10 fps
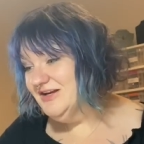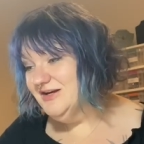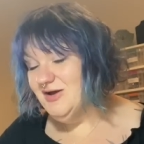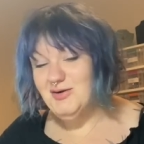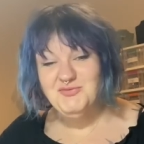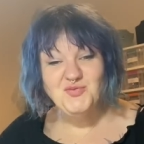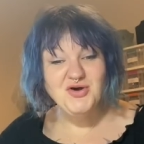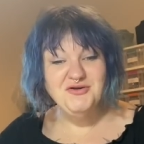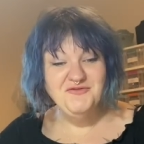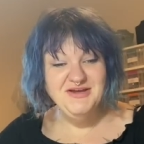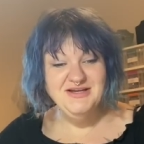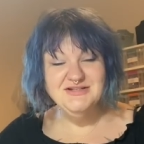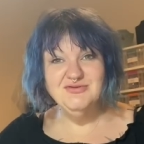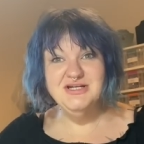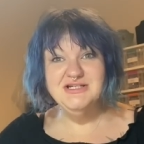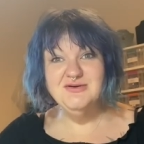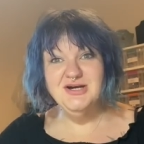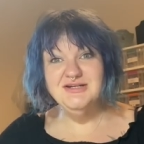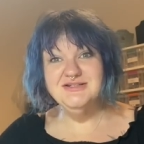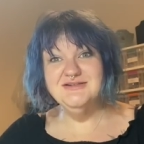know. I mean, what if it is
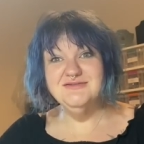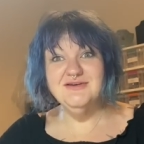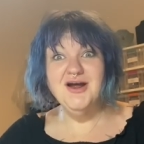radioactive?